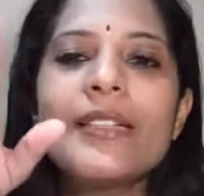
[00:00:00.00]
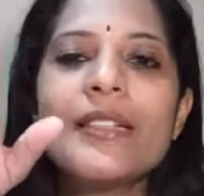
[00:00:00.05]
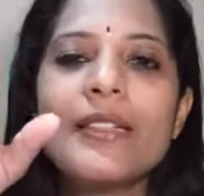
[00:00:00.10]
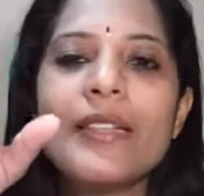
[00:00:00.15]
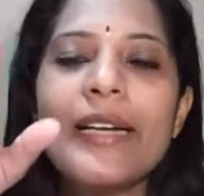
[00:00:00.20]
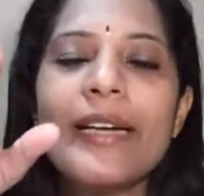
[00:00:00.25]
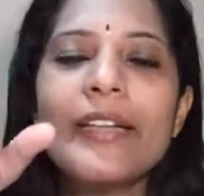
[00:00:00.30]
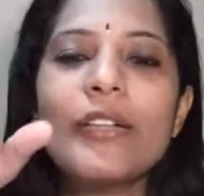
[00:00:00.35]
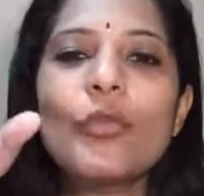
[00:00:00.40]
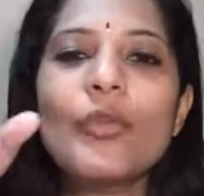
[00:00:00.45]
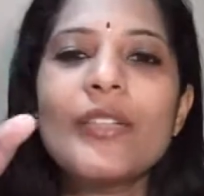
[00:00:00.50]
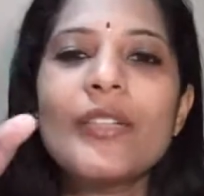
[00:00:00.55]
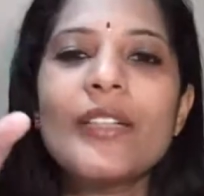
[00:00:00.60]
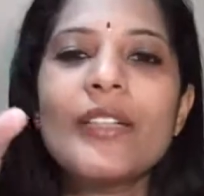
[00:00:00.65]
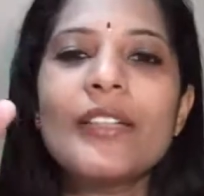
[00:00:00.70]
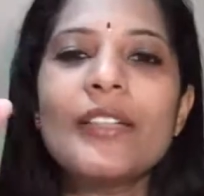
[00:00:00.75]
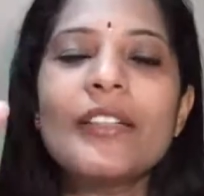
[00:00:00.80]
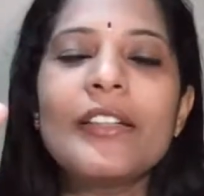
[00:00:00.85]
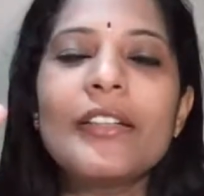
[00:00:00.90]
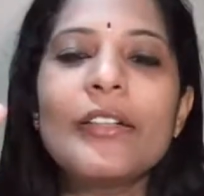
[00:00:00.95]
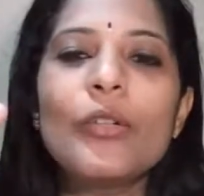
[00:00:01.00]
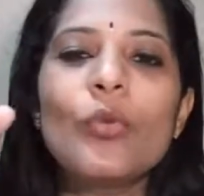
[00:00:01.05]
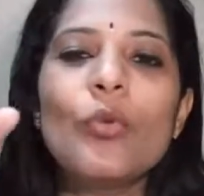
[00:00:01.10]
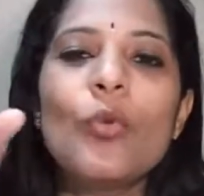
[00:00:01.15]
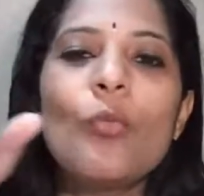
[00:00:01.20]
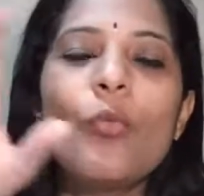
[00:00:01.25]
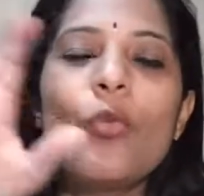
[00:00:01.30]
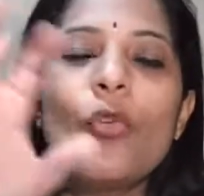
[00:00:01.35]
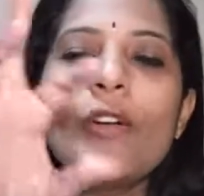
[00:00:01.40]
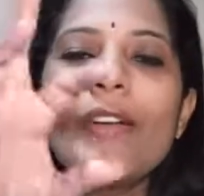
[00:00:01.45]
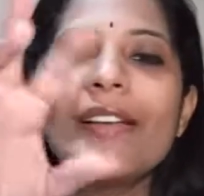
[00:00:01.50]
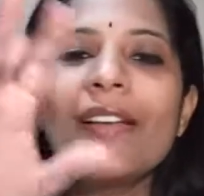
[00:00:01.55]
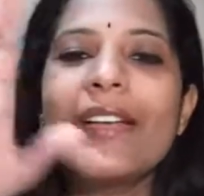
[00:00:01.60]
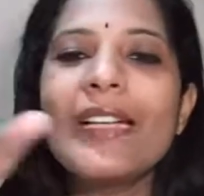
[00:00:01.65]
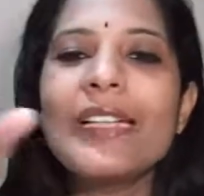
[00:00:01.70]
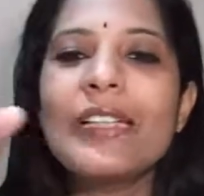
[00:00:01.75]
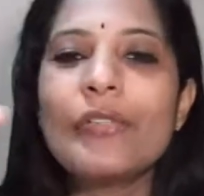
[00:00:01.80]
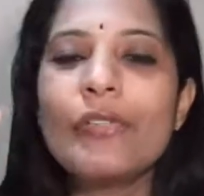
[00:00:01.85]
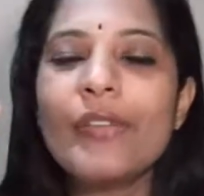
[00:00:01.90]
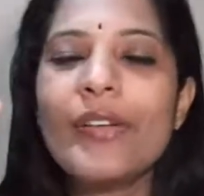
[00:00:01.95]
It's trying to tickle you,
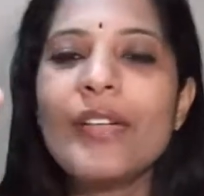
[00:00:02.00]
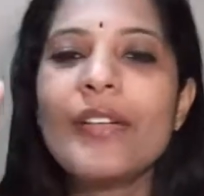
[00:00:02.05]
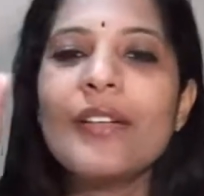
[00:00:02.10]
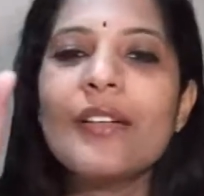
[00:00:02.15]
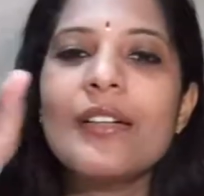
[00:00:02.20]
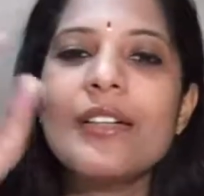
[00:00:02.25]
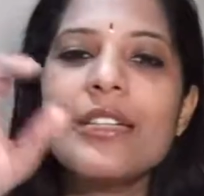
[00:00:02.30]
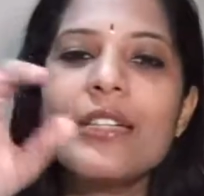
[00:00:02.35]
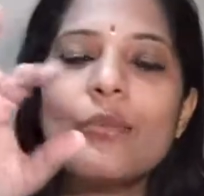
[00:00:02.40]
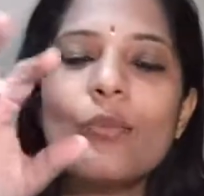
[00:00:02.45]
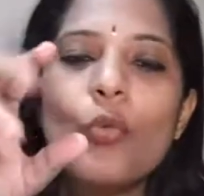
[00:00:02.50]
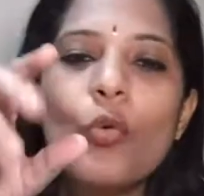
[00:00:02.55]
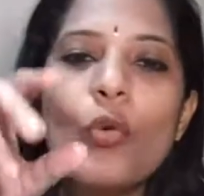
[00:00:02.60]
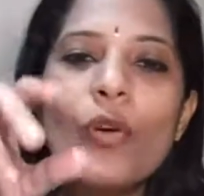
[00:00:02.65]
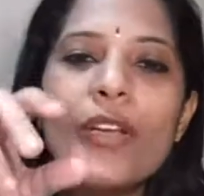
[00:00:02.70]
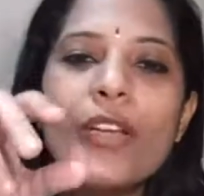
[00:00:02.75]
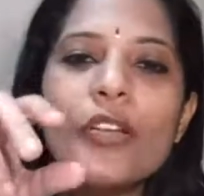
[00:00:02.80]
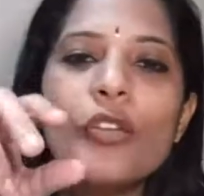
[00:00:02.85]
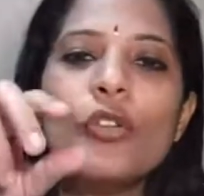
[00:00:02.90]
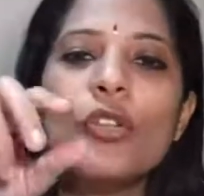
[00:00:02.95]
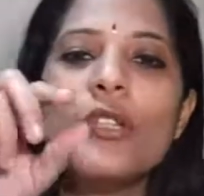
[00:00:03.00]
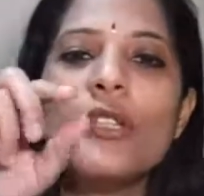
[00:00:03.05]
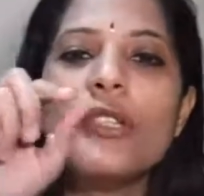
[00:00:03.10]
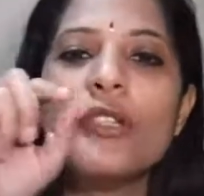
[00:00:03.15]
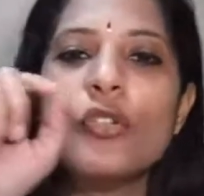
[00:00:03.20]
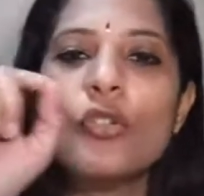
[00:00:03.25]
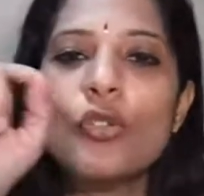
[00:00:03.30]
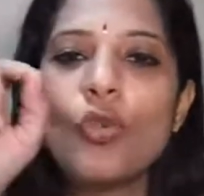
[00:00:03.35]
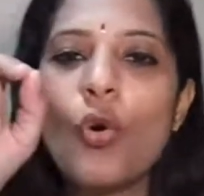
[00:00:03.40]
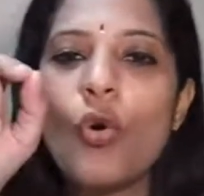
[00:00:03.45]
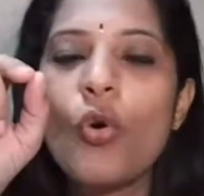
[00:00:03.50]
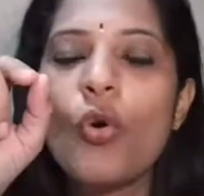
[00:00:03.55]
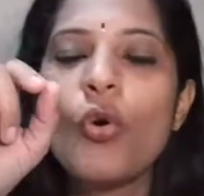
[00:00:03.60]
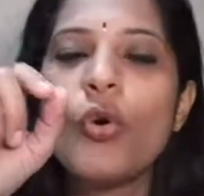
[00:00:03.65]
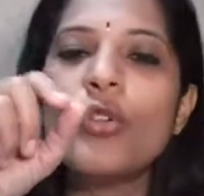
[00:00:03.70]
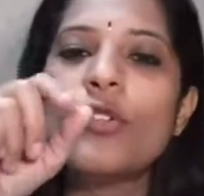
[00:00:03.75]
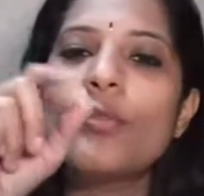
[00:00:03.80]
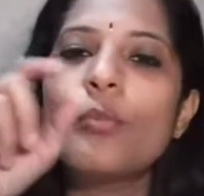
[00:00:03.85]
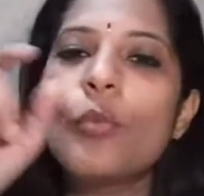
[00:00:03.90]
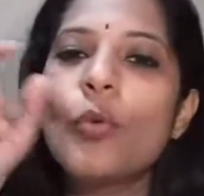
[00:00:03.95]
moving its fingers, moving its
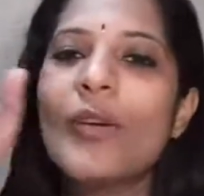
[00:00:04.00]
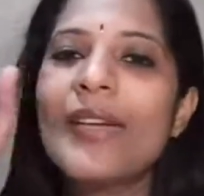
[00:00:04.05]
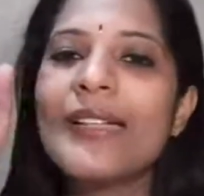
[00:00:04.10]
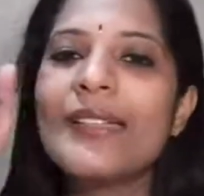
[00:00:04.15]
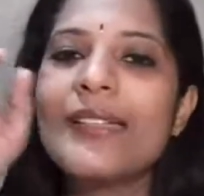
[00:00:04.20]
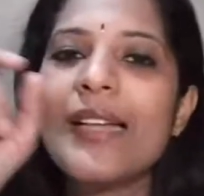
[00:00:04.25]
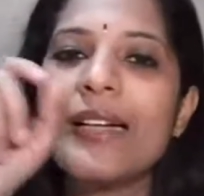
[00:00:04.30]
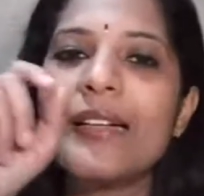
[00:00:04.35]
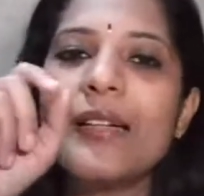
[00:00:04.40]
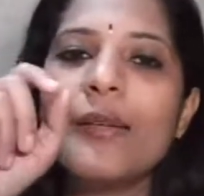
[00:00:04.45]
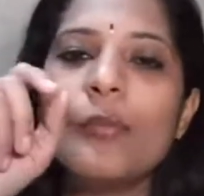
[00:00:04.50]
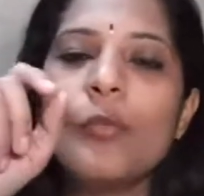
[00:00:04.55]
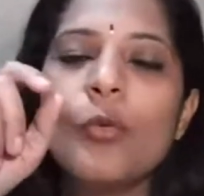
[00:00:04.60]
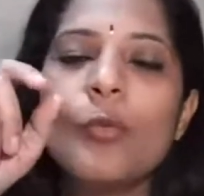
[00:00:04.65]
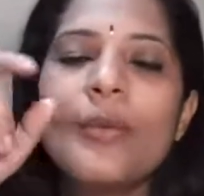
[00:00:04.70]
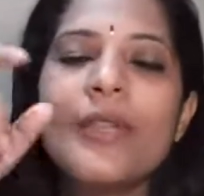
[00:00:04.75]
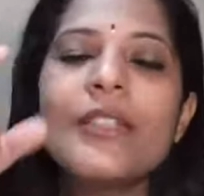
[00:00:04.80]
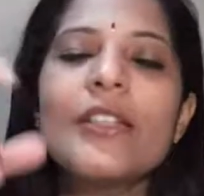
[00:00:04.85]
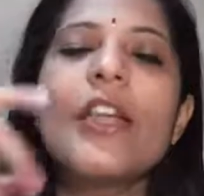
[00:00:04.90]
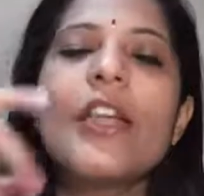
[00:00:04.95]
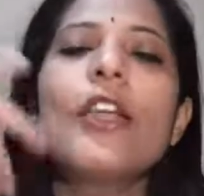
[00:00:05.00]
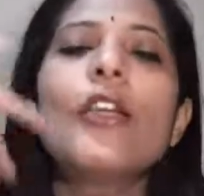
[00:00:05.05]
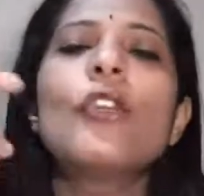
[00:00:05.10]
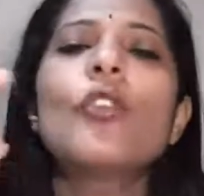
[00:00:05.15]
toes, moving subtle movements.